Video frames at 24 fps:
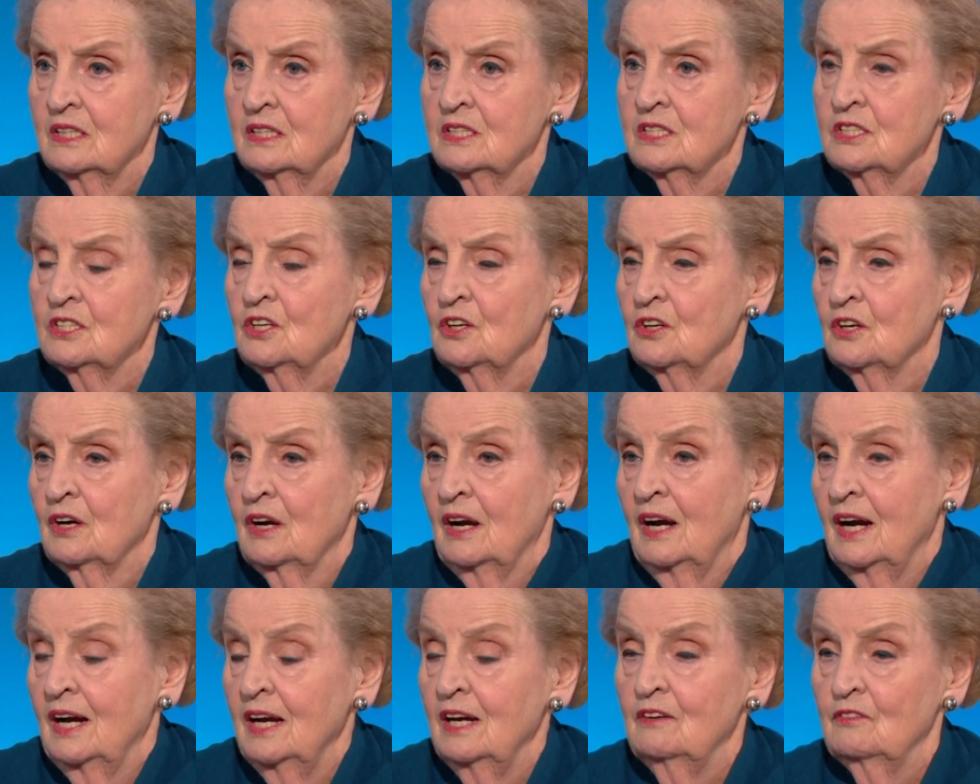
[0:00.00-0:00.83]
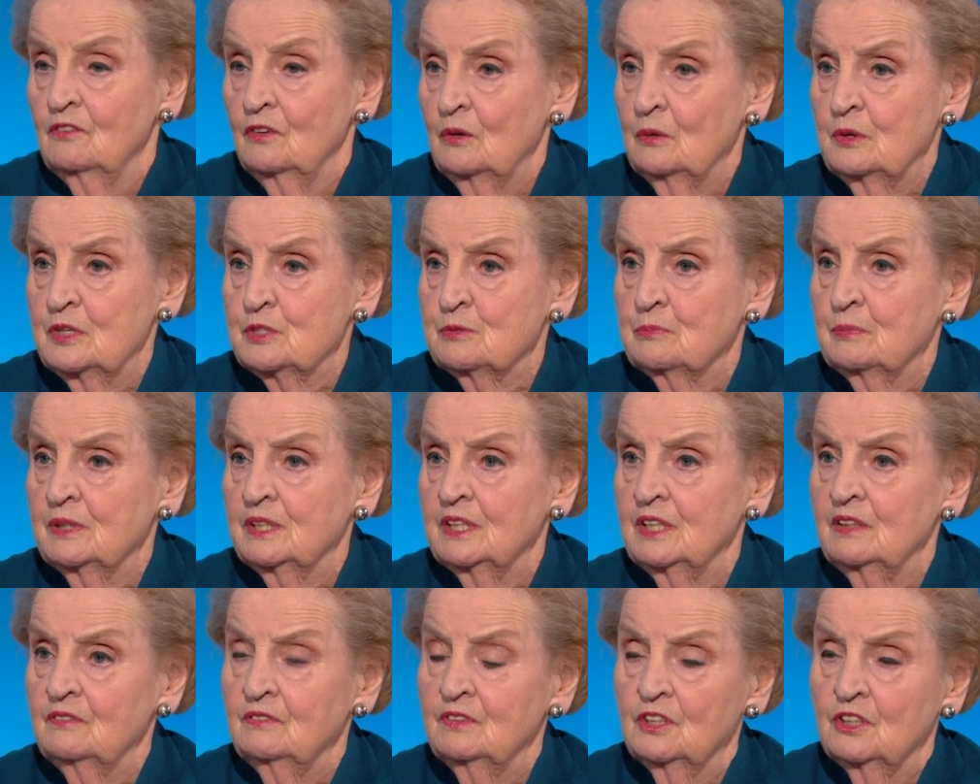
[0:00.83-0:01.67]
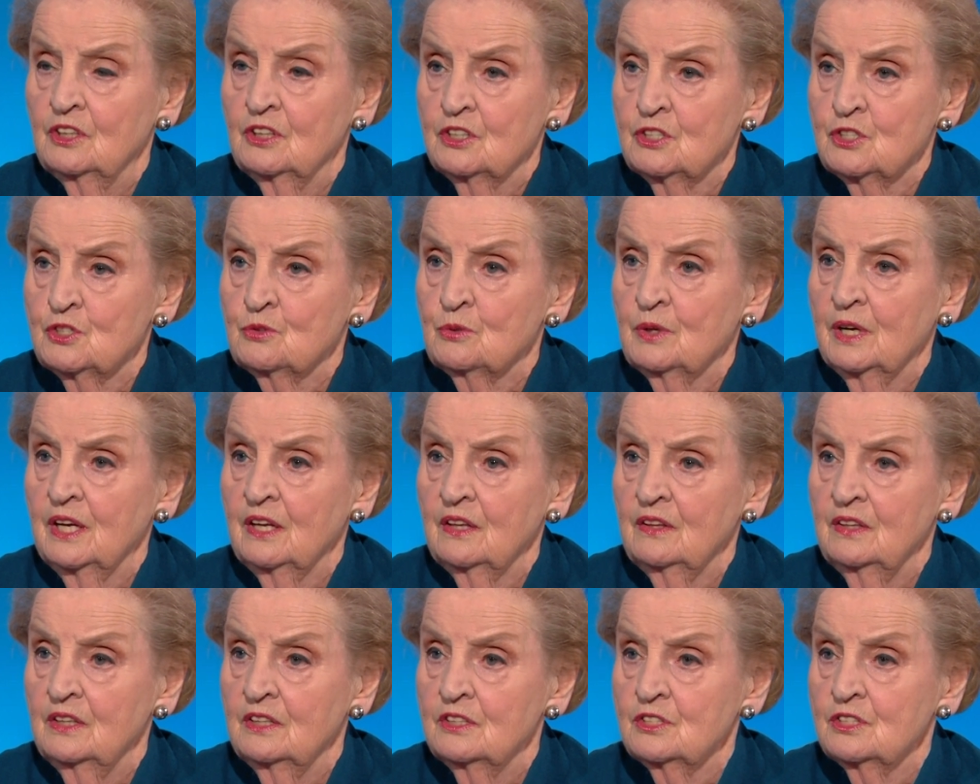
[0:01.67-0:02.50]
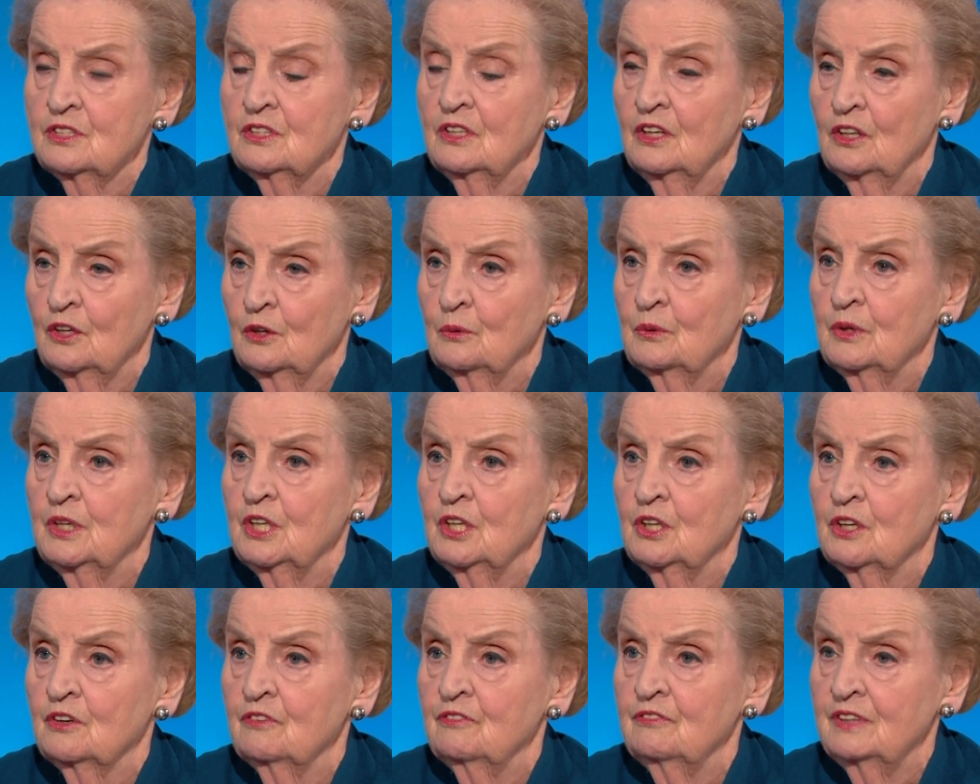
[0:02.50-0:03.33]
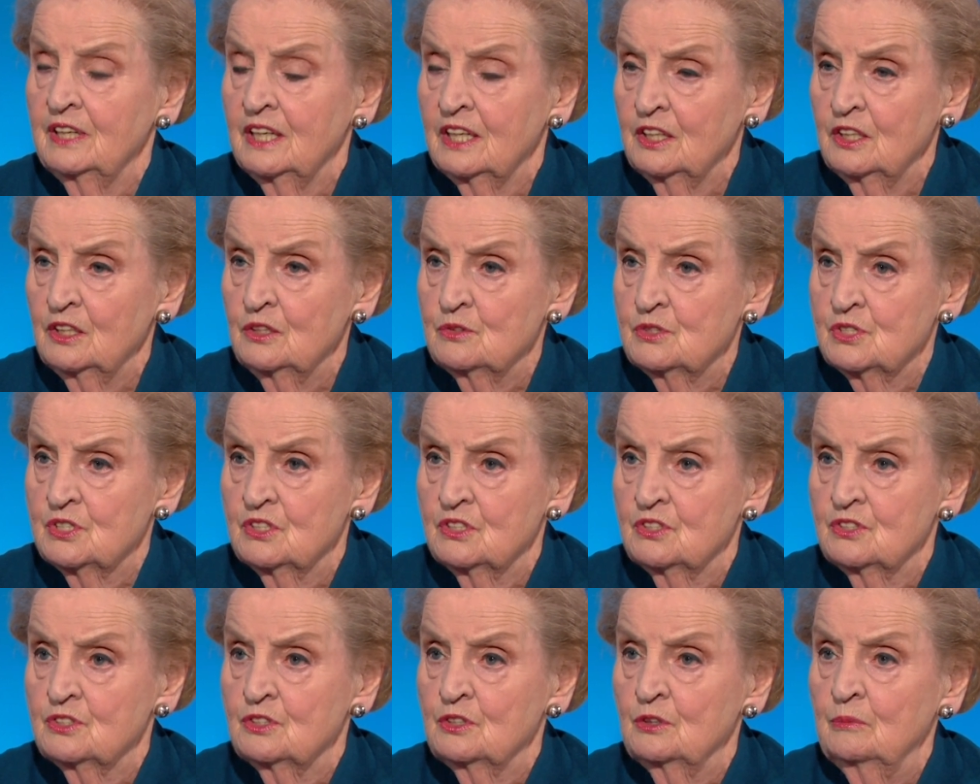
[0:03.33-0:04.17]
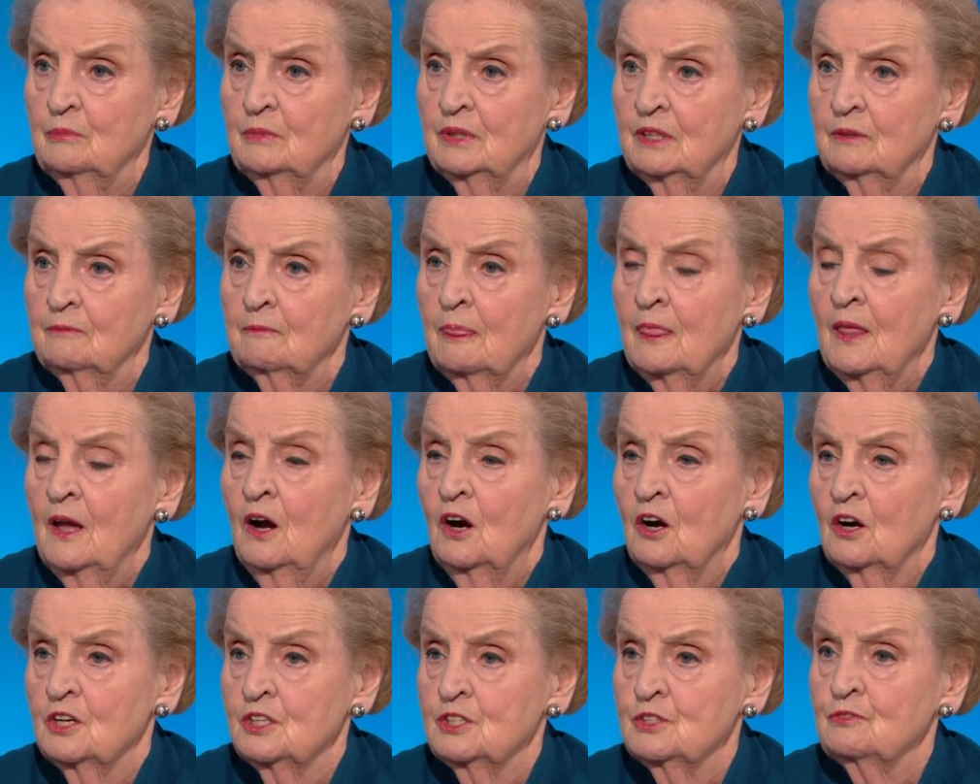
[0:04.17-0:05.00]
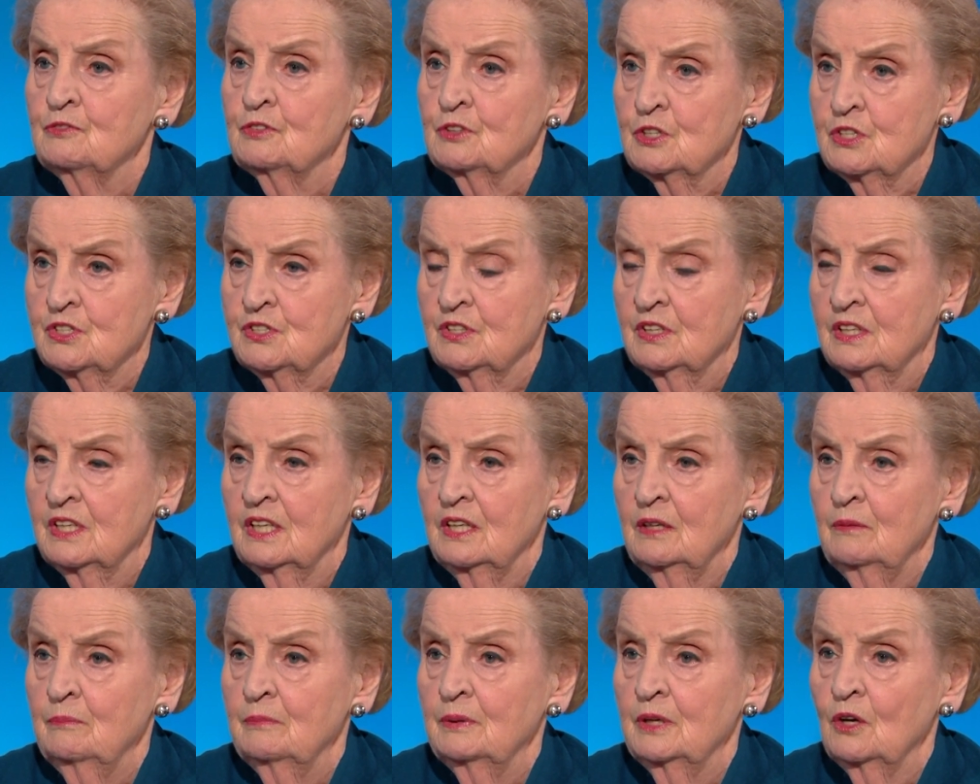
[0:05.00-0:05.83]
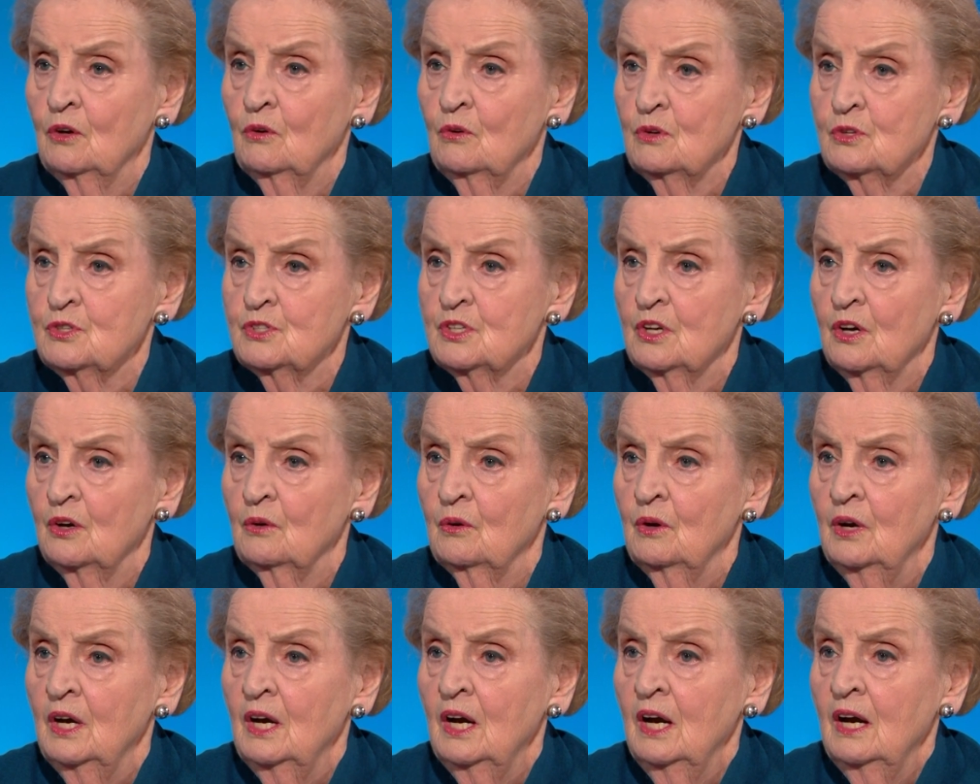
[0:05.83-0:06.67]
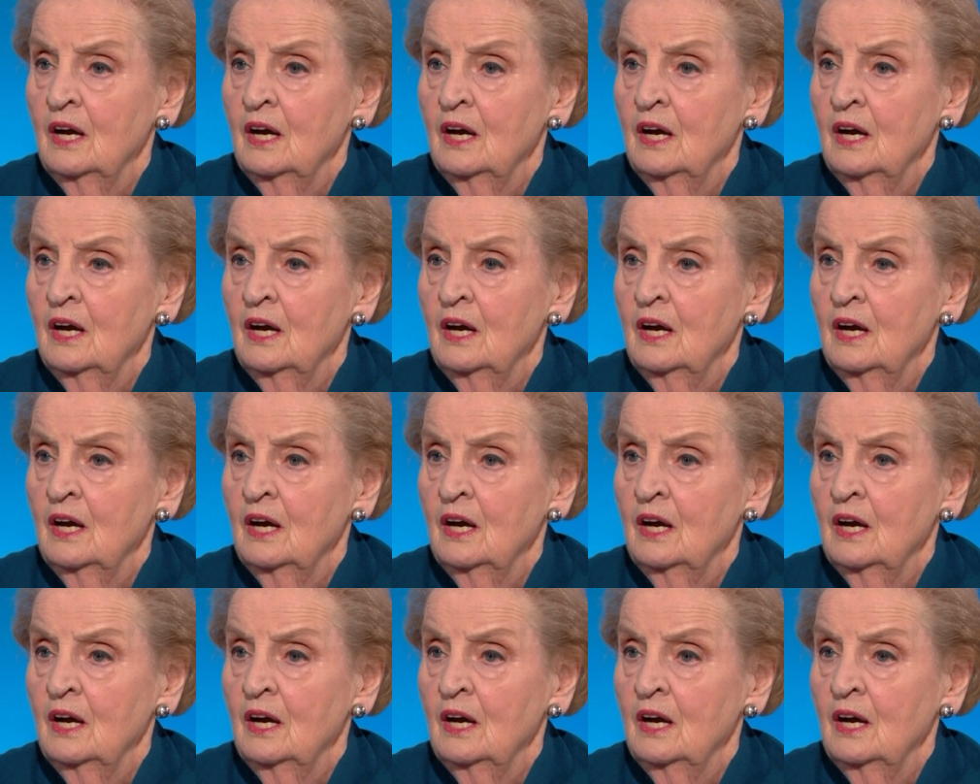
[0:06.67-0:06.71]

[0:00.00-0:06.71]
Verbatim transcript: Isn't our, I have always believed that our strength is not only our value system and our diversity, but also